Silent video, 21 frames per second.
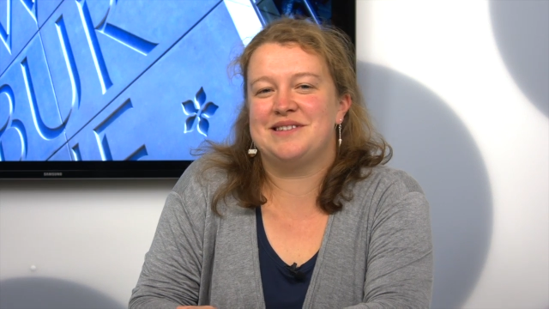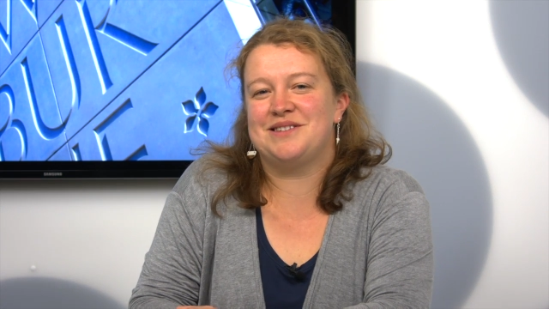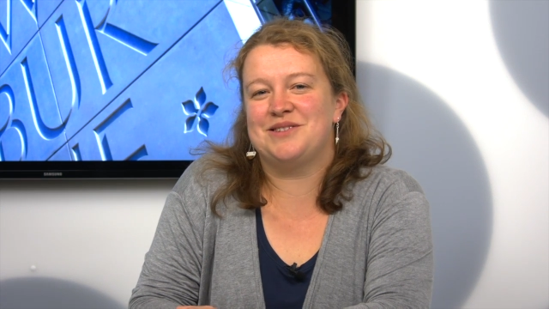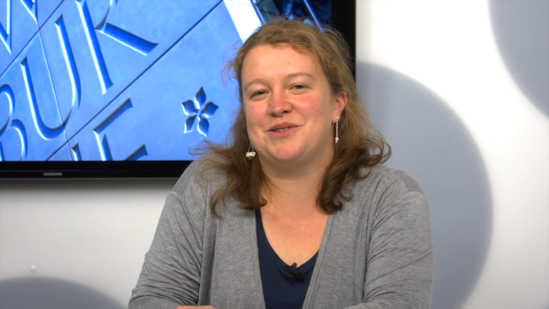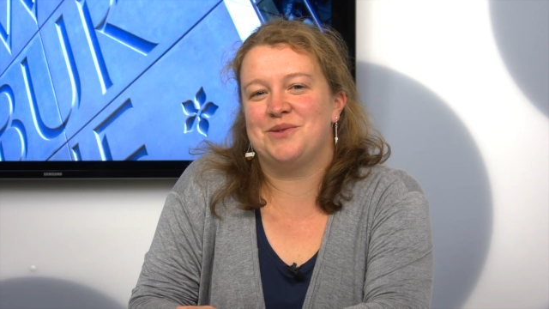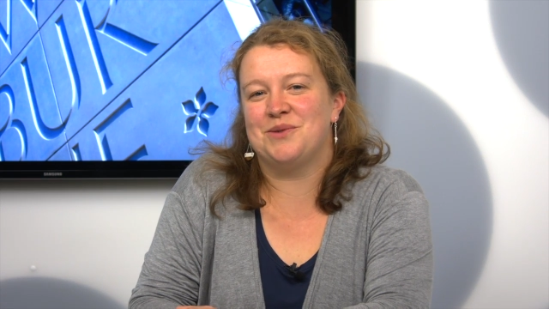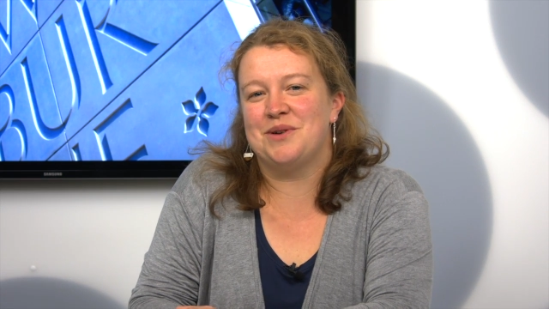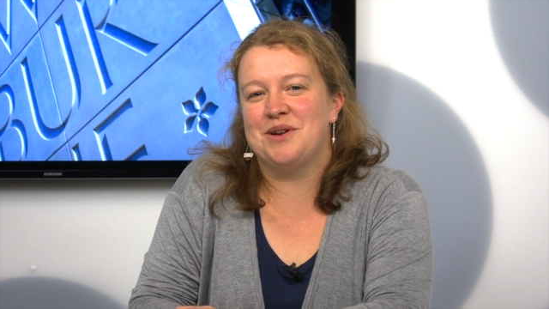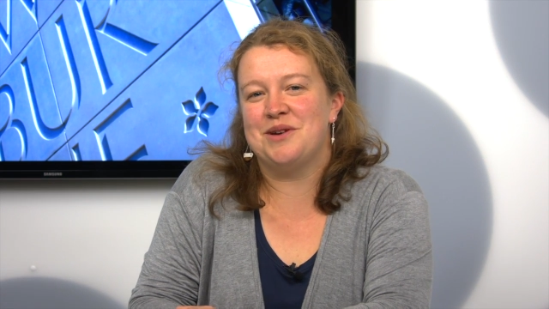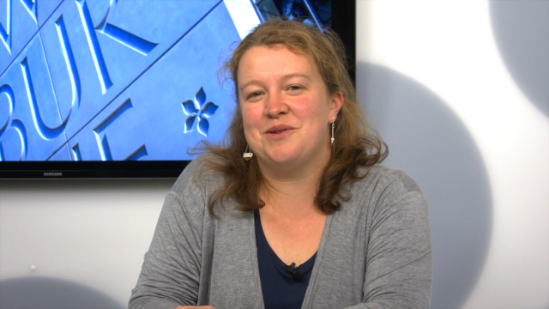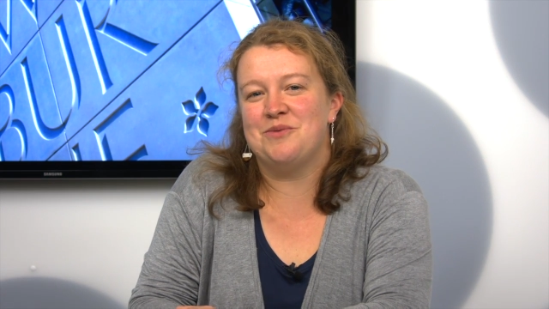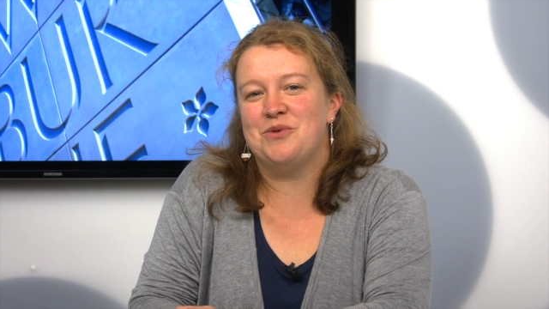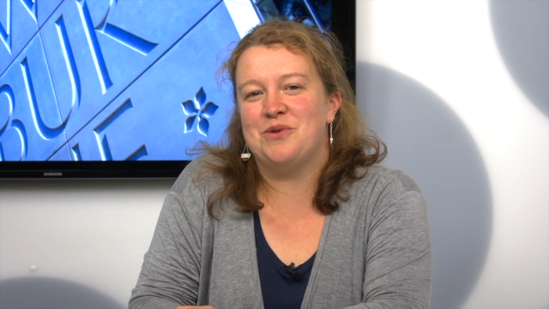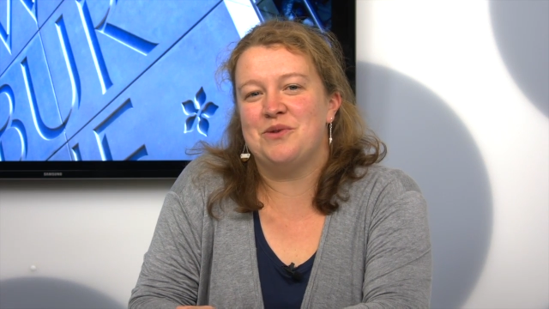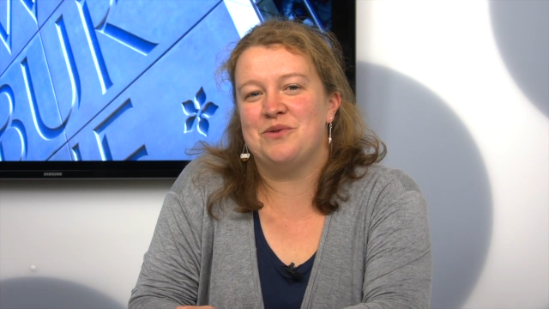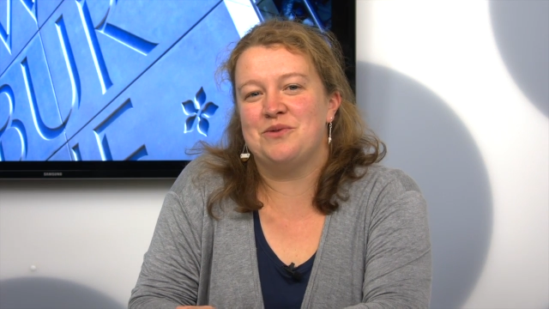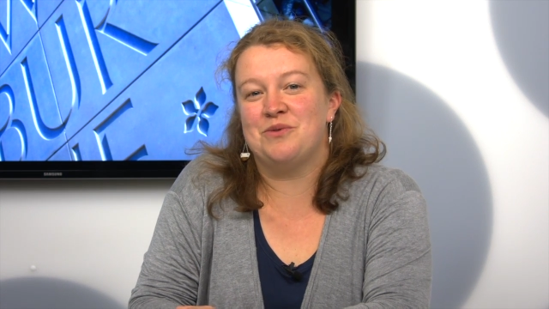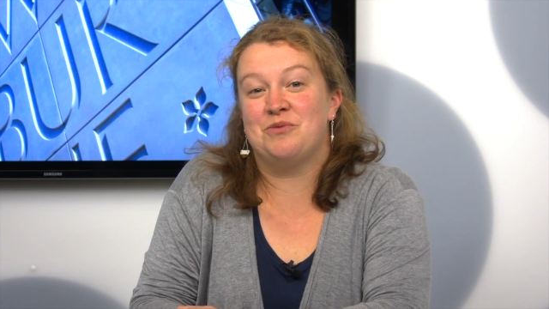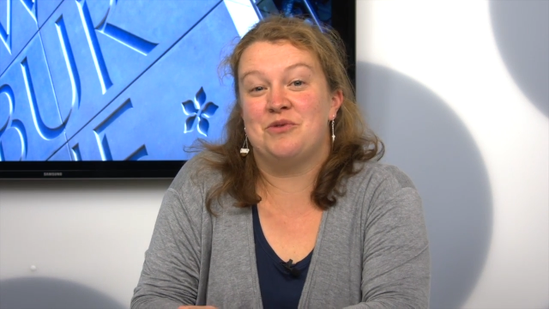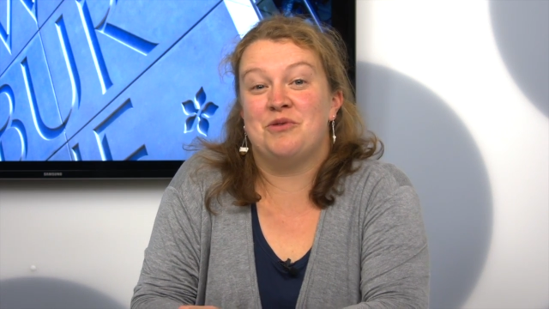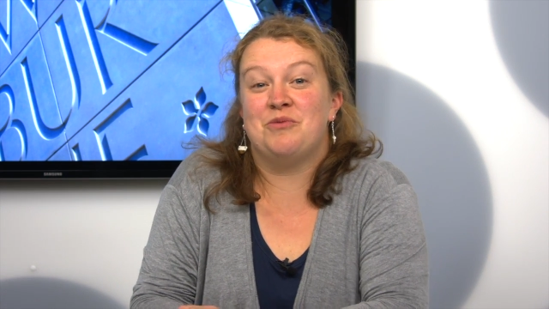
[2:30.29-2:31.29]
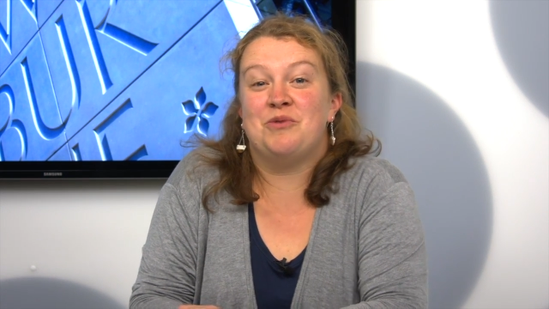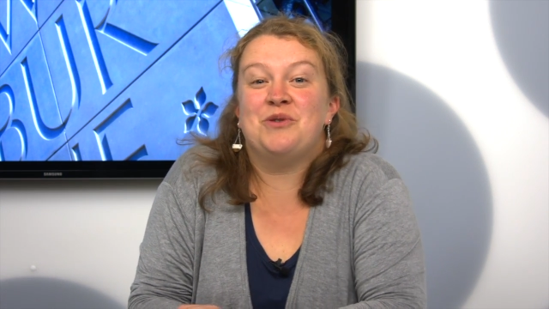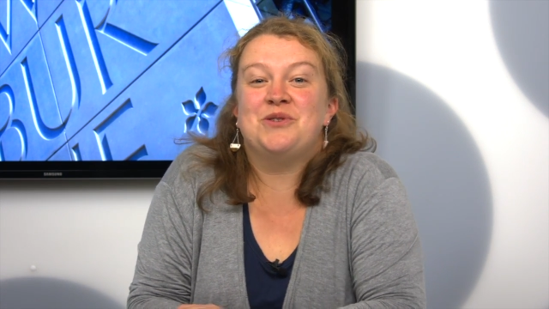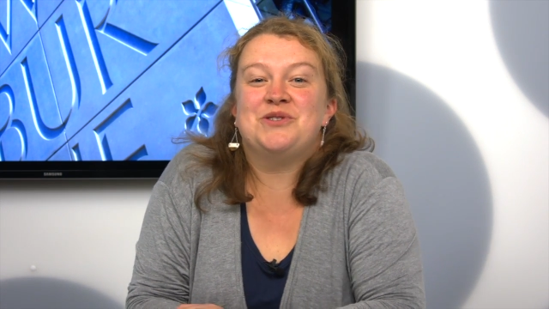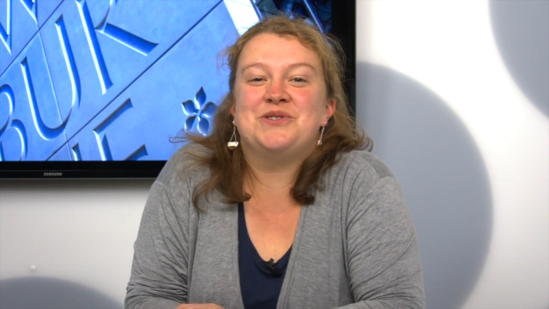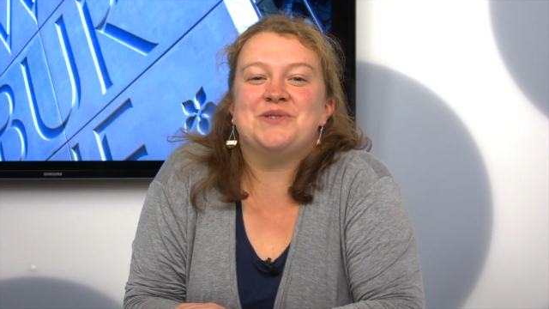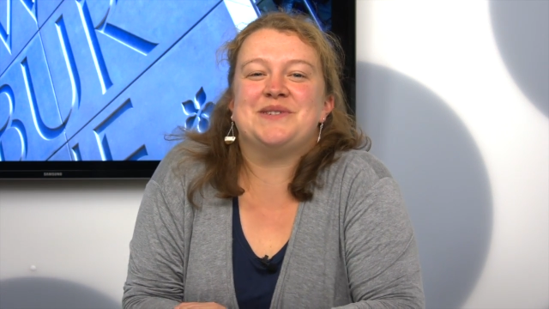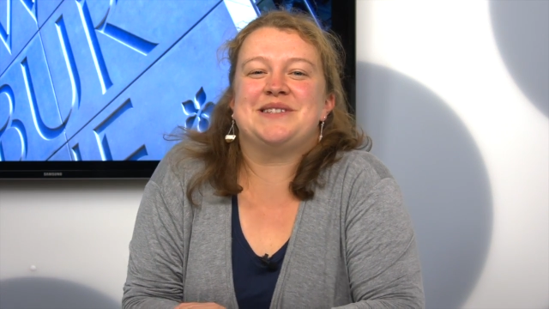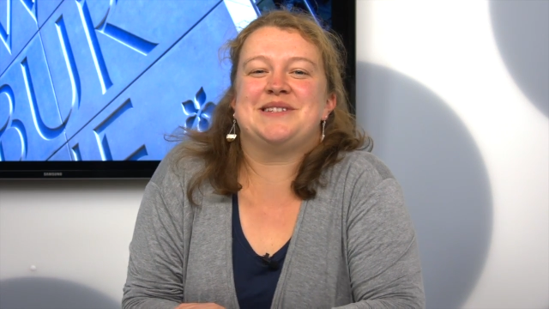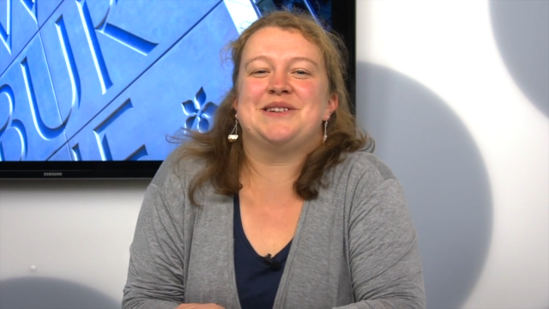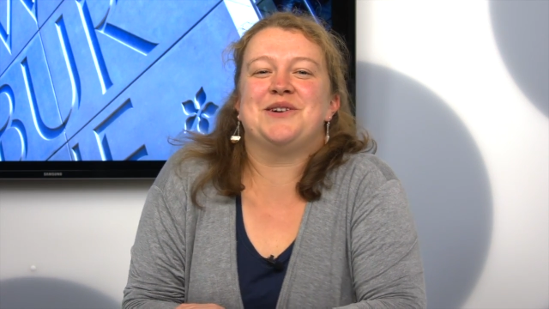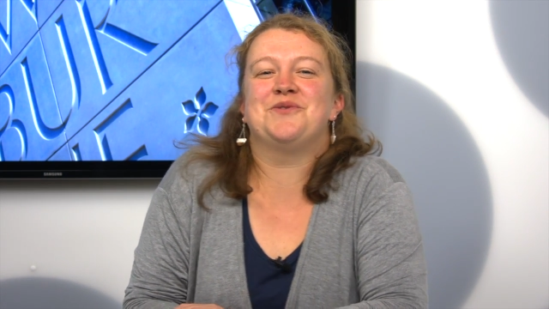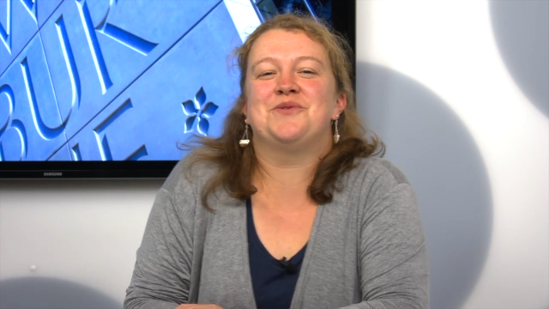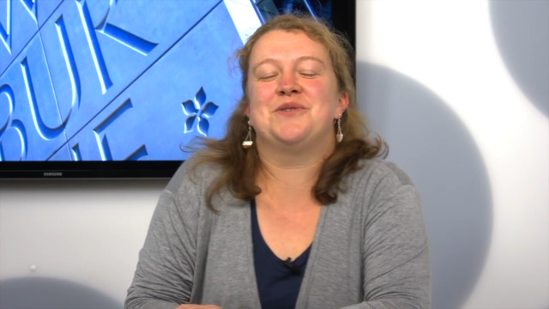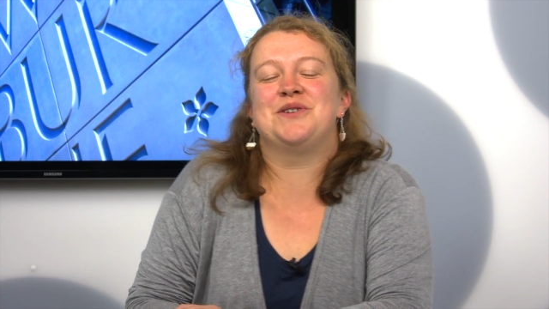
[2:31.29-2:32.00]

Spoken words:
to reward yourself